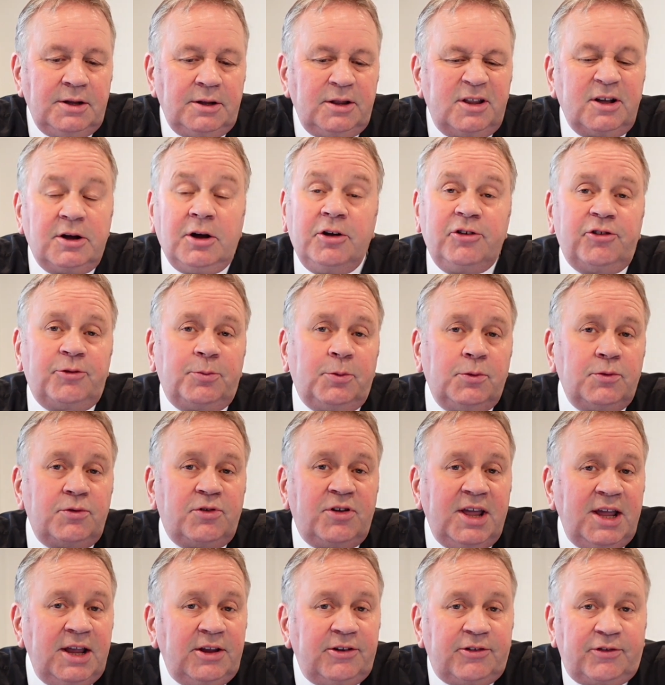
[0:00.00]
The gospel
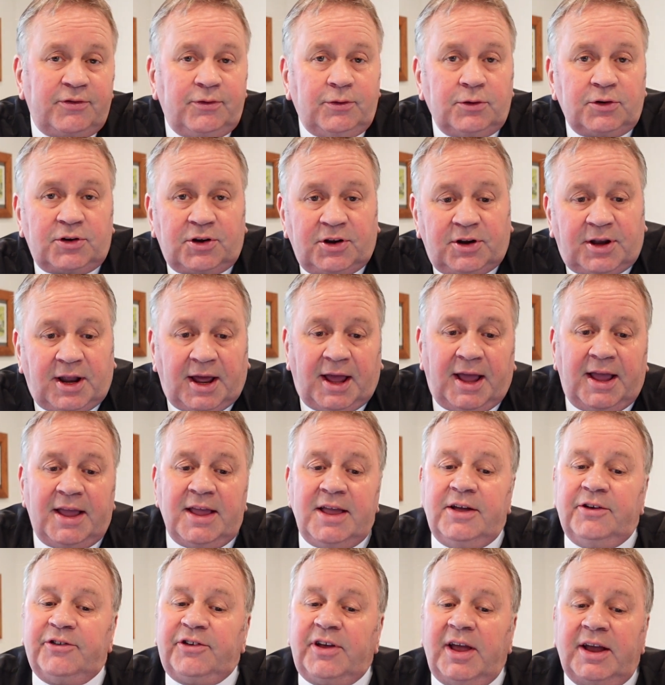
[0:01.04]
text for
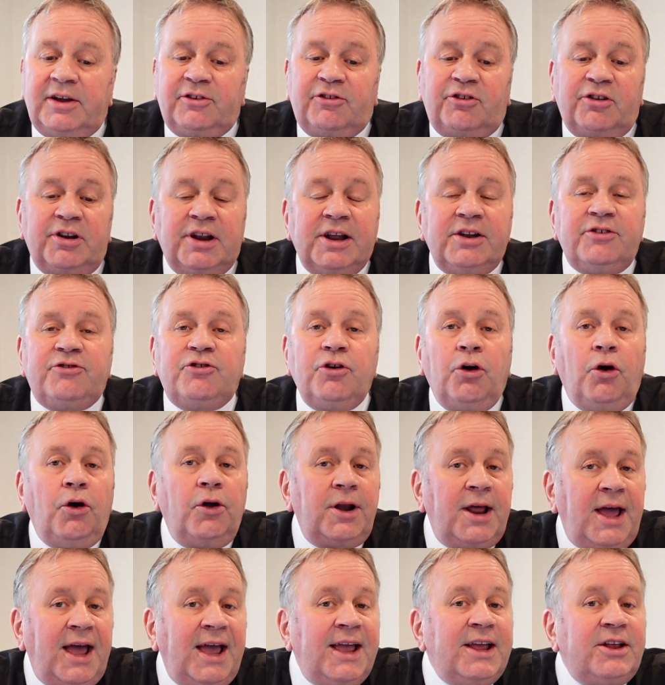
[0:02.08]
today is actually
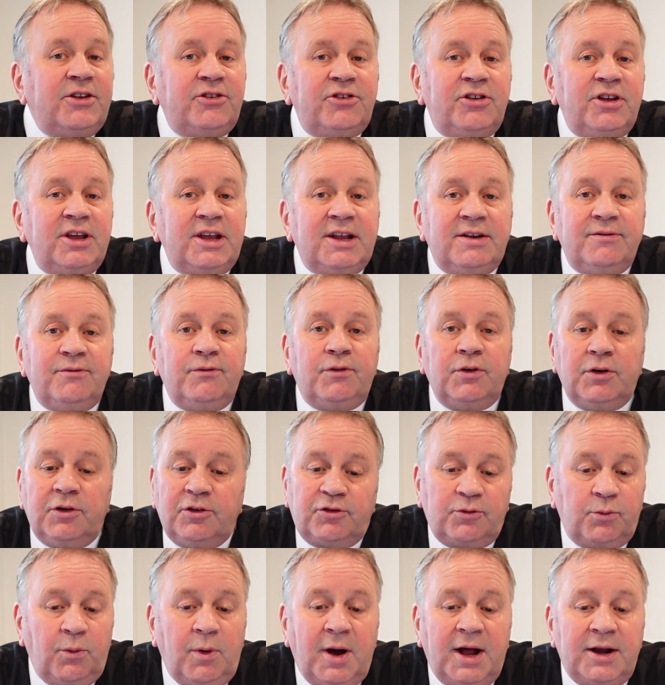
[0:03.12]
John 18
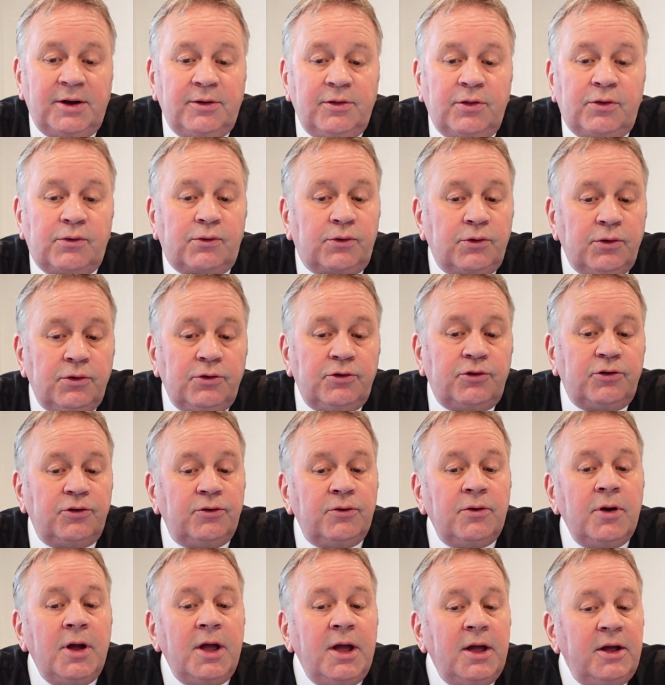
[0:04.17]
verse 1 through
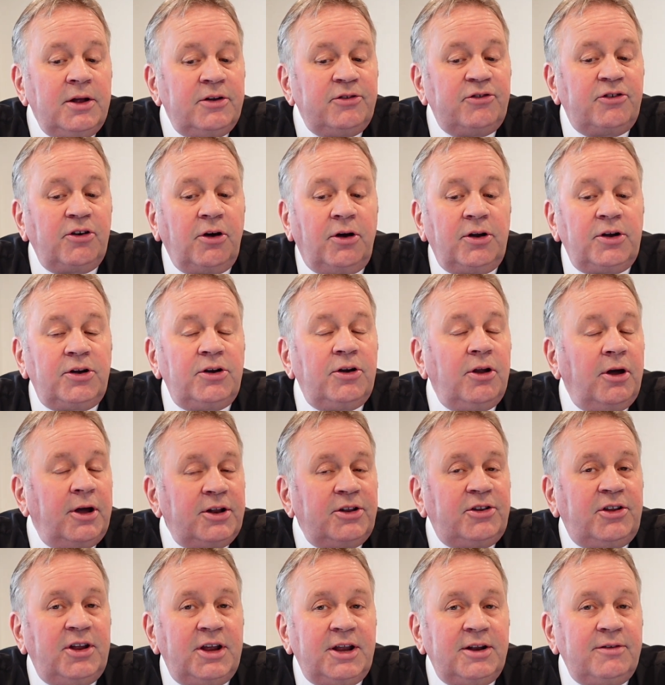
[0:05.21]
to John
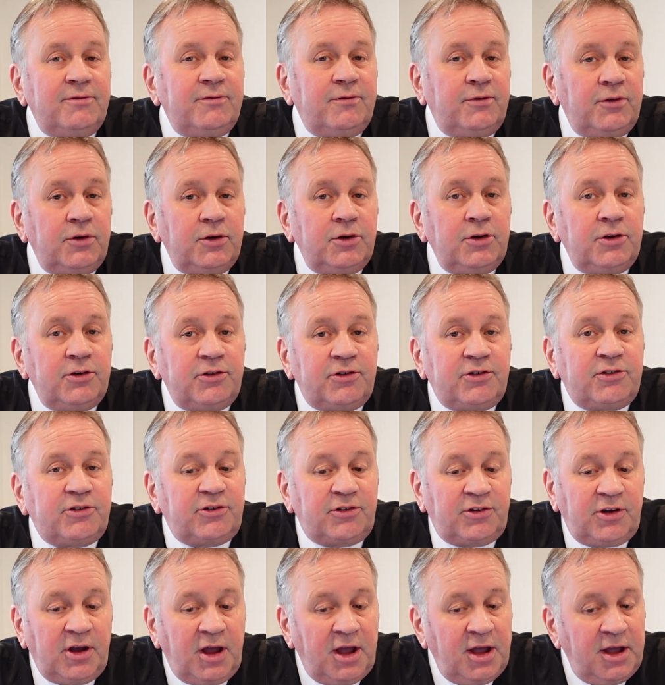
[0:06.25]
19
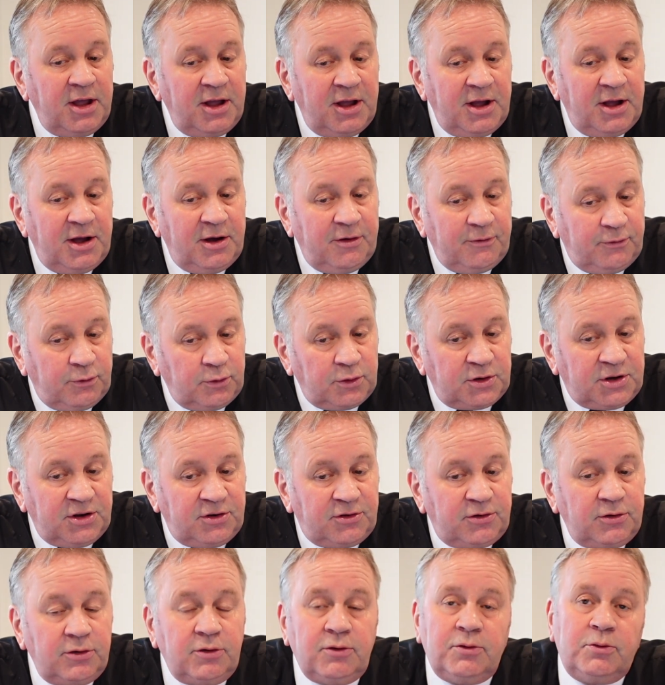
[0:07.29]
verse
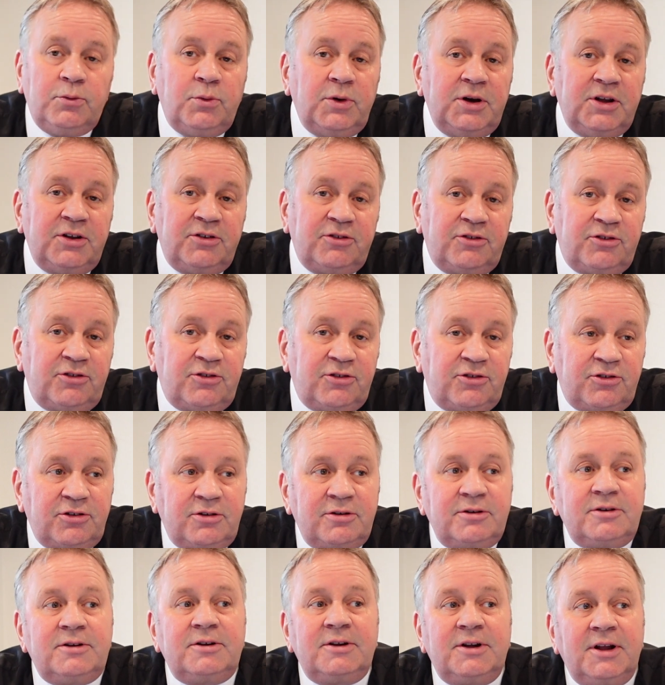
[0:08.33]
42,
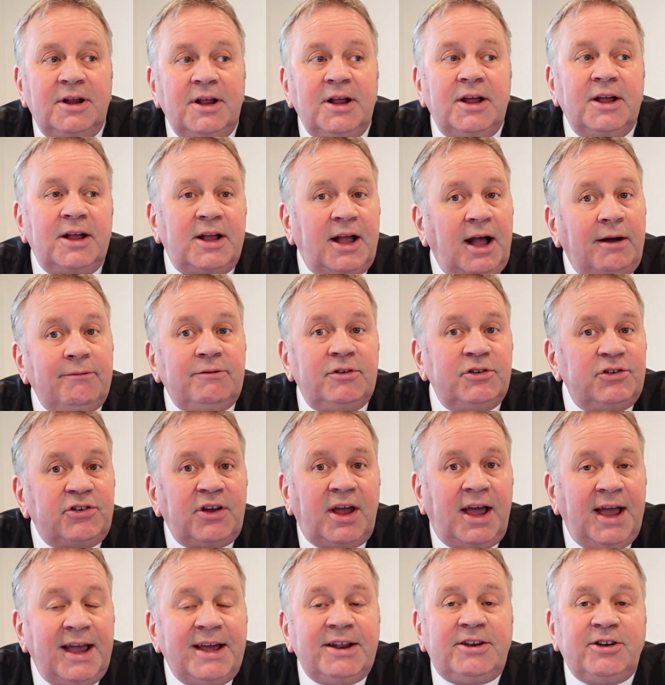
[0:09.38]
which
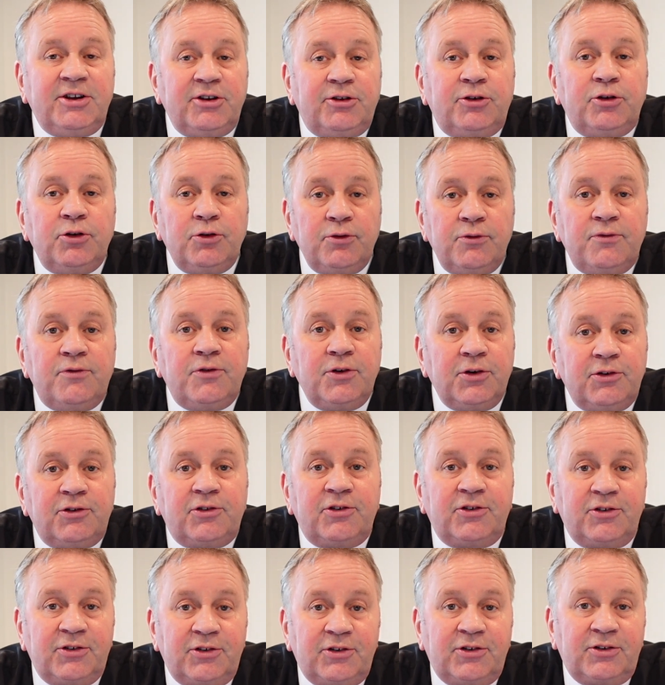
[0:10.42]
covers 82
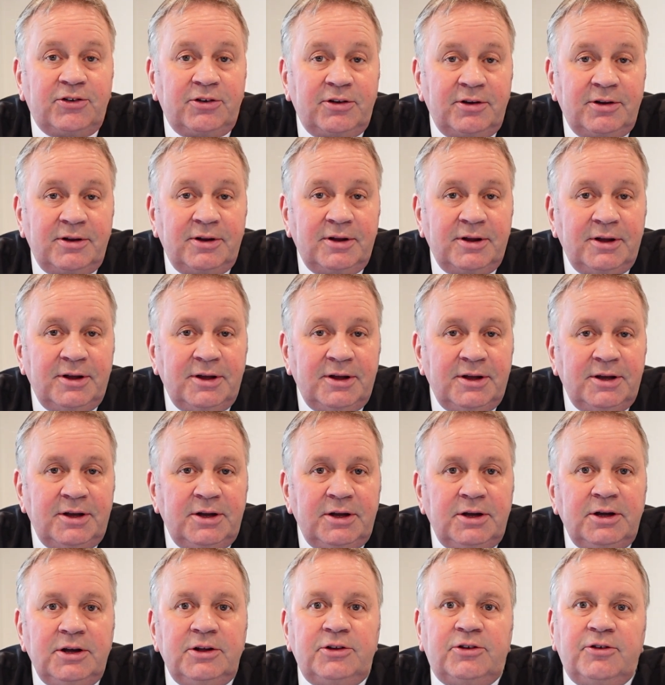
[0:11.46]
verses.
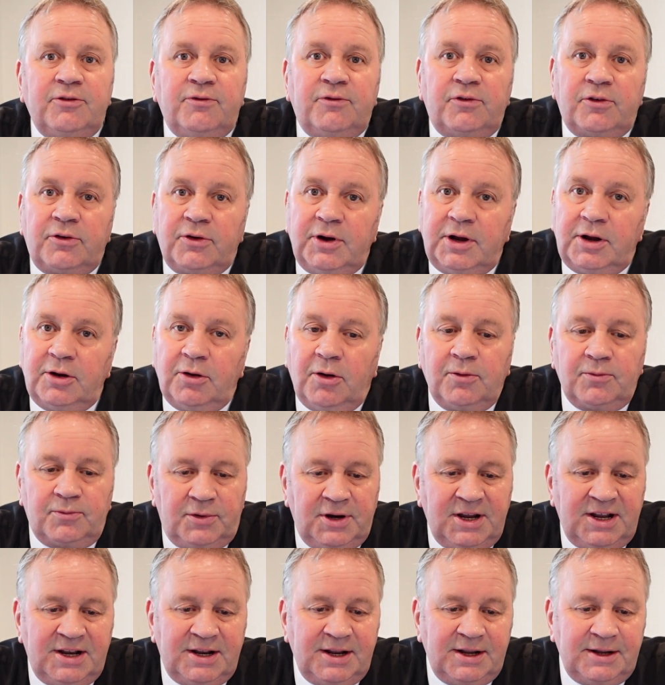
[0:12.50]
It's a very long
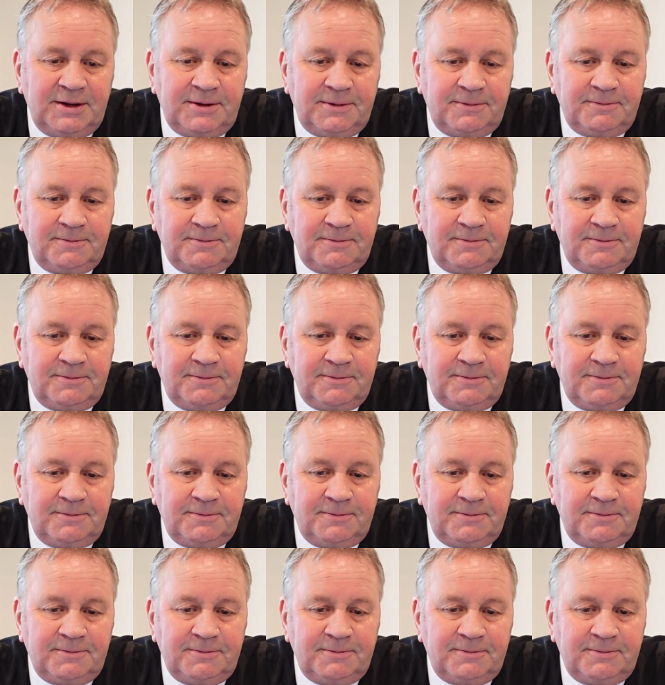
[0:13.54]
reading.